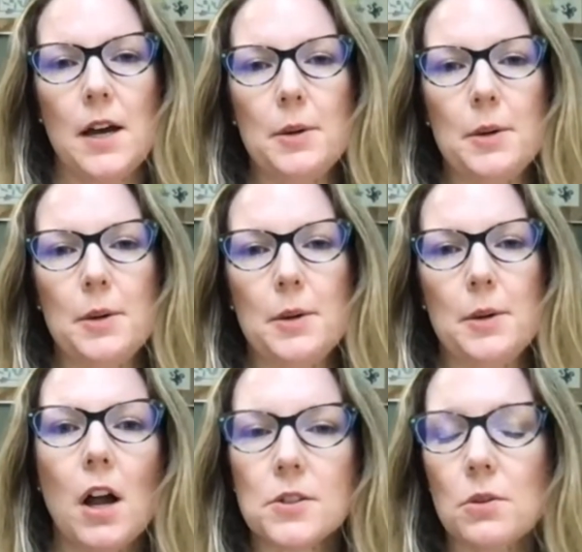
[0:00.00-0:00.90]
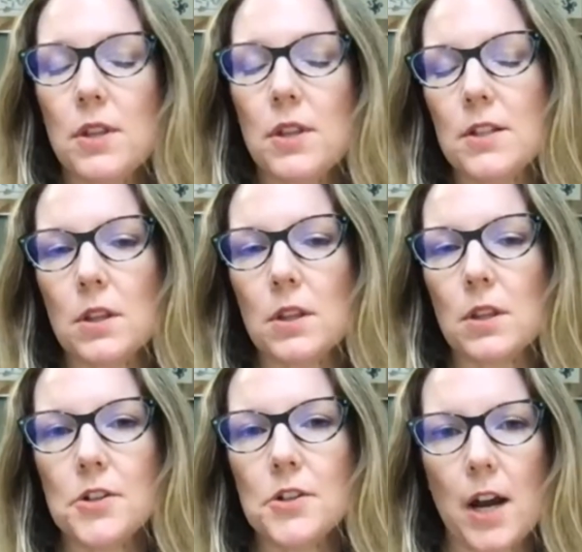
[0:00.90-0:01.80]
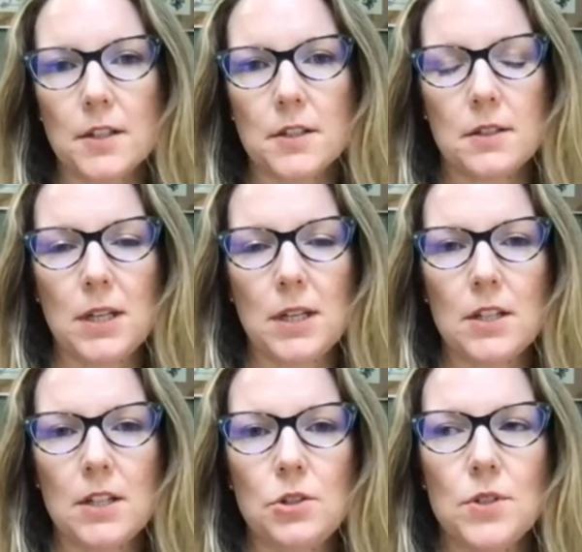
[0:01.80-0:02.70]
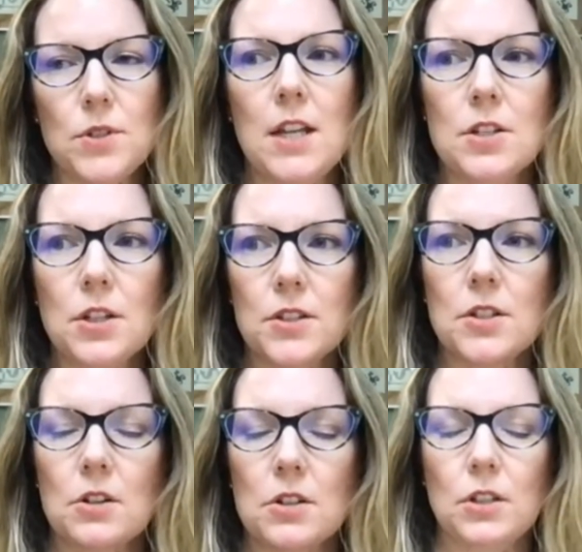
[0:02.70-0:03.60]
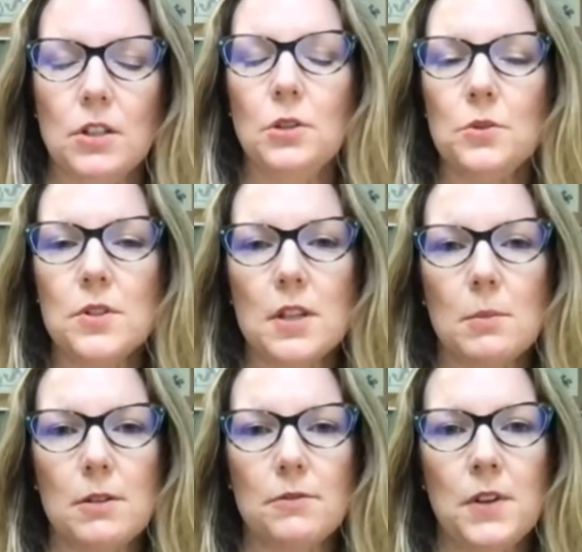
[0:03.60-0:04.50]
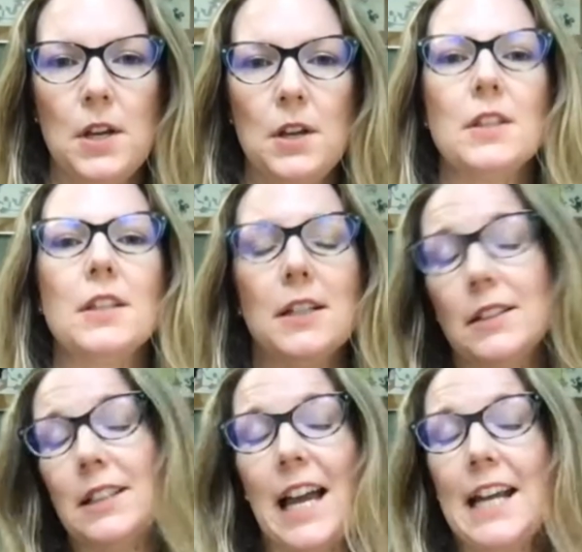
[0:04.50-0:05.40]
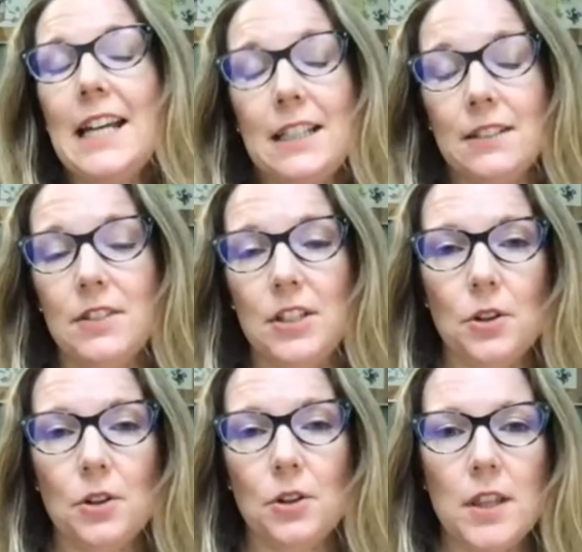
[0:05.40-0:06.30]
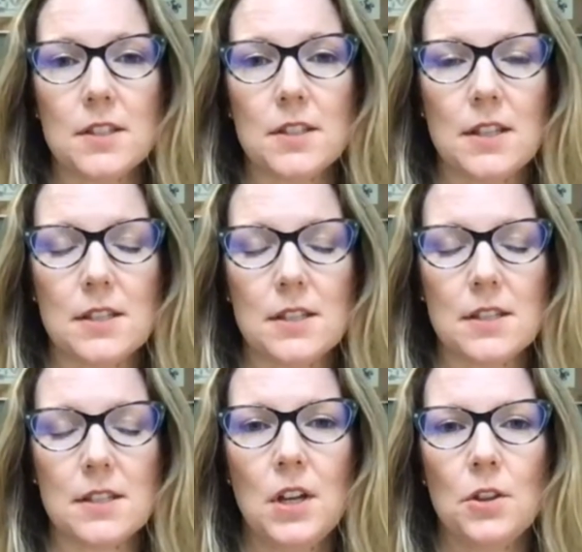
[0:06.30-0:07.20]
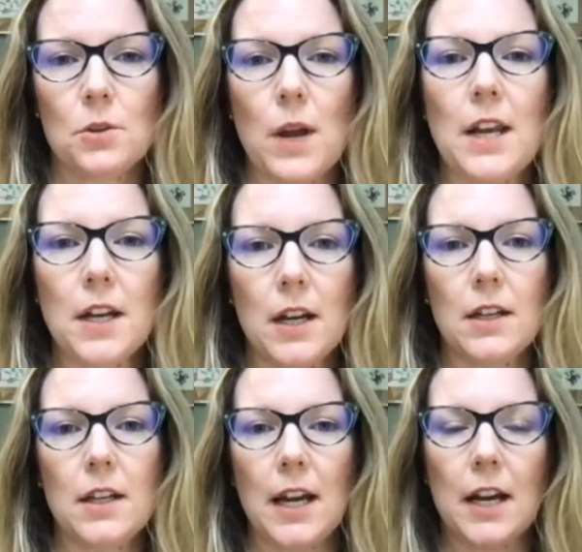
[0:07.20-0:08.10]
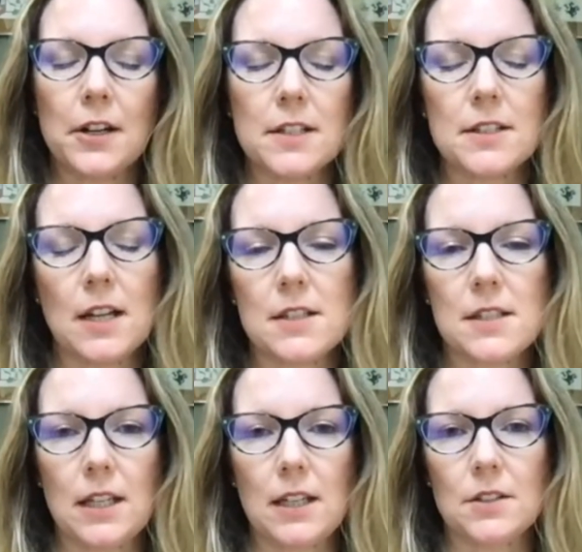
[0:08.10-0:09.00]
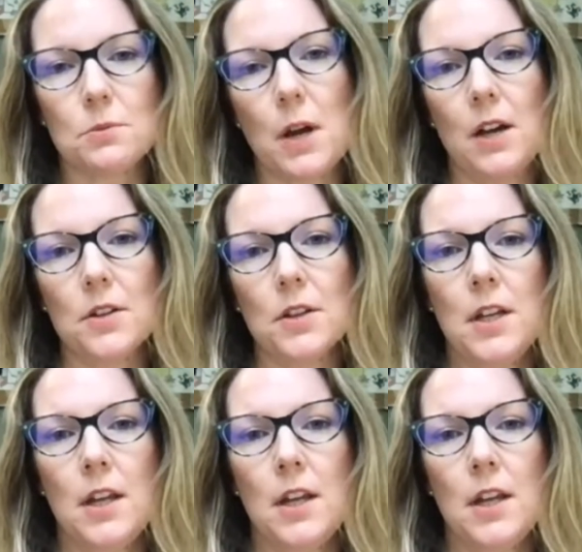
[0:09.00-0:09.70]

There are also things with contrast because you tend to start to lose some of the lighting, in the sense of the retina in areas not seen as well.